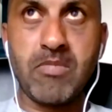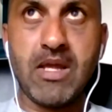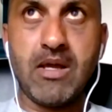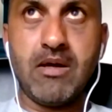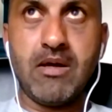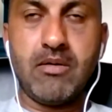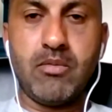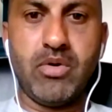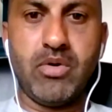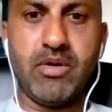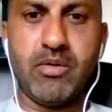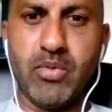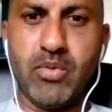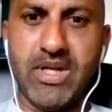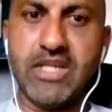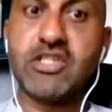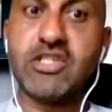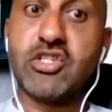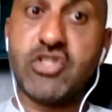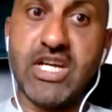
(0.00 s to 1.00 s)
We
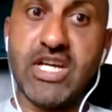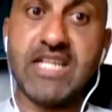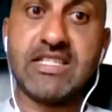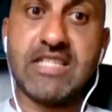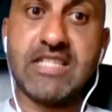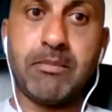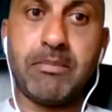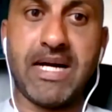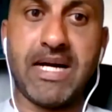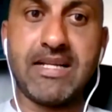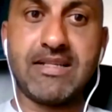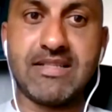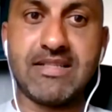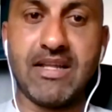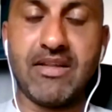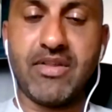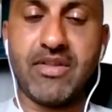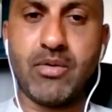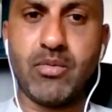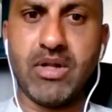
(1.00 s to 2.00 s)
need to change that mindset
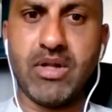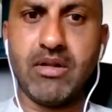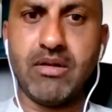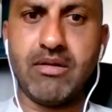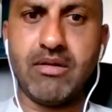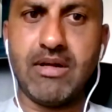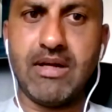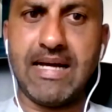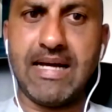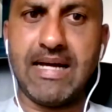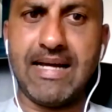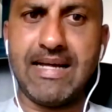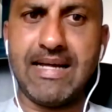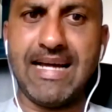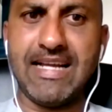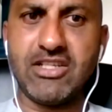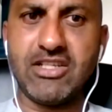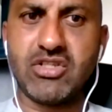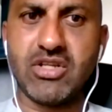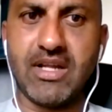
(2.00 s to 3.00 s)
and think, well,
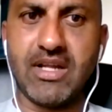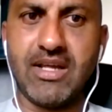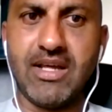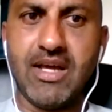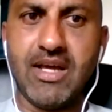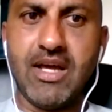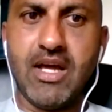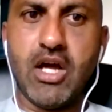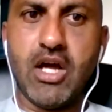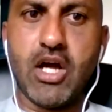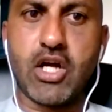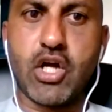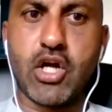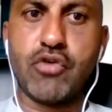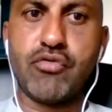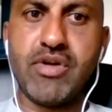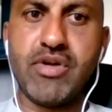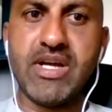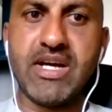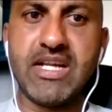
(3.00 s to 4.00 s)
actually, a
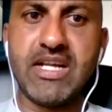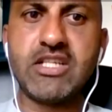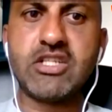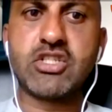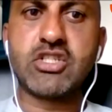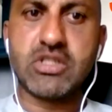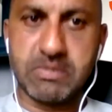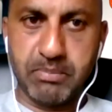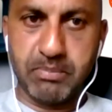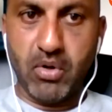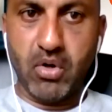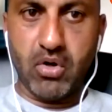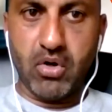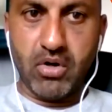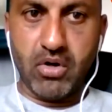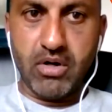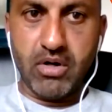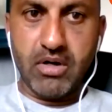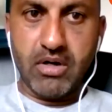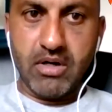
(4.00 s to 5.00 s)
career in
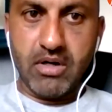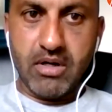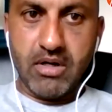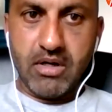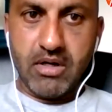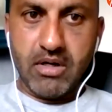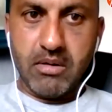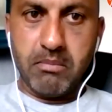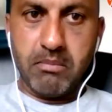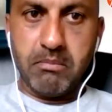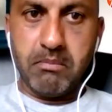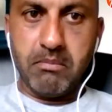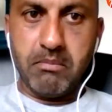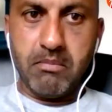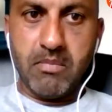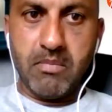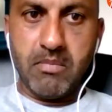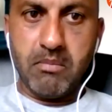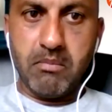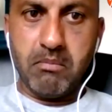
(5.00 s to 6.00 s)
sport
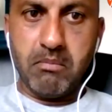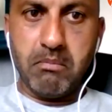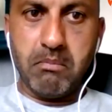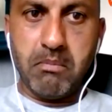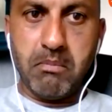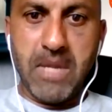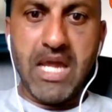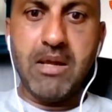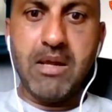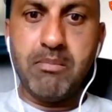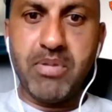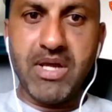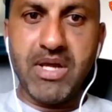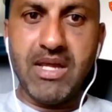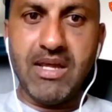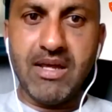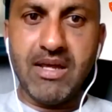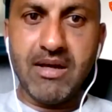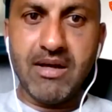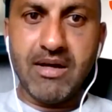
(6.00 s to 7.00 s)
may
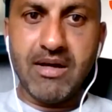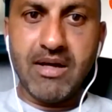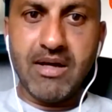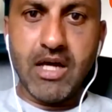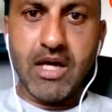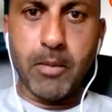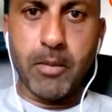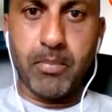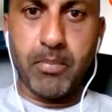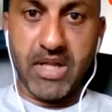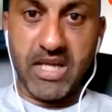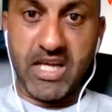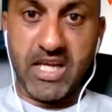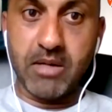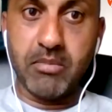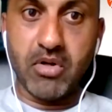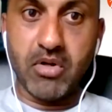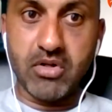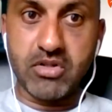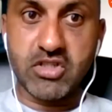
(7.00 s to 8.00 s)
be
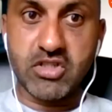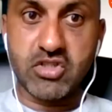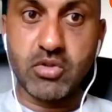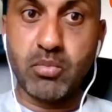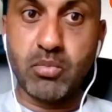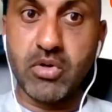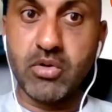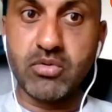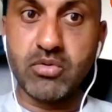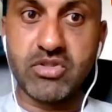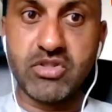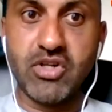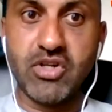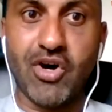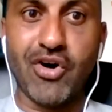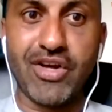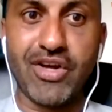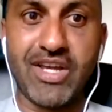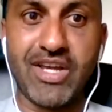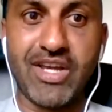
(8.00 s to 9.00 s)
applicable to somebody who's not
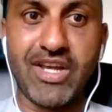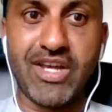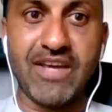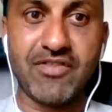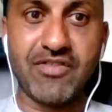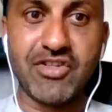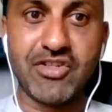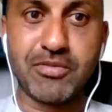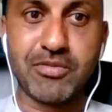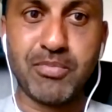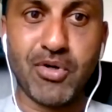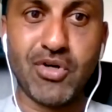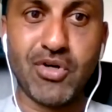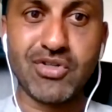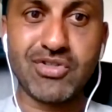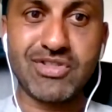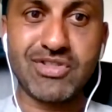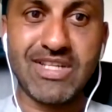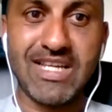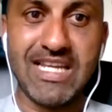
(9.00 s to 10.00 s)
a gifted
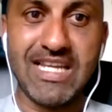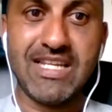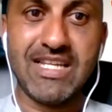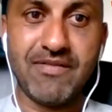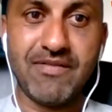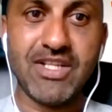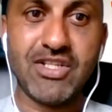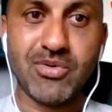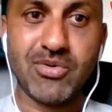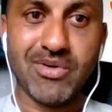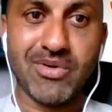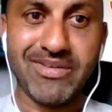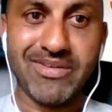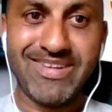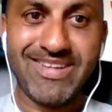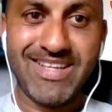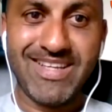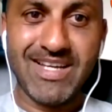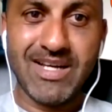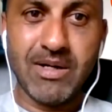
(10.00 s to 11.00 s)
sports individual,
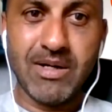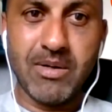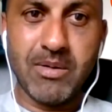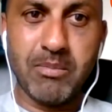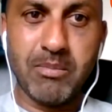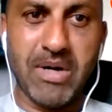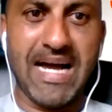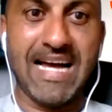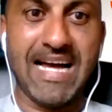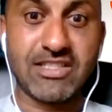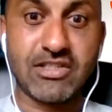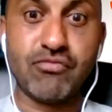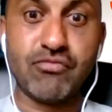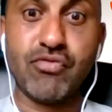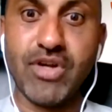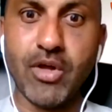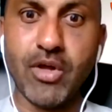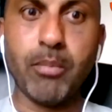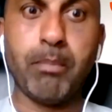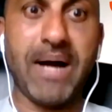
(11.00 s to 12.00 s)
but has
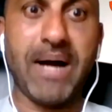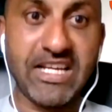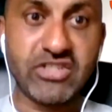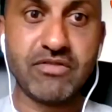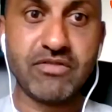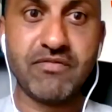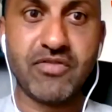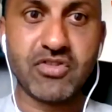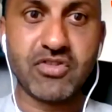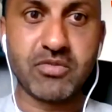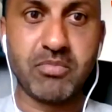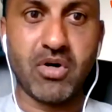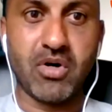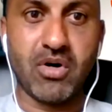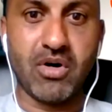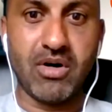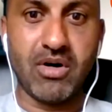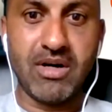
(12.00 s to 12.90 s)
real passion for sport,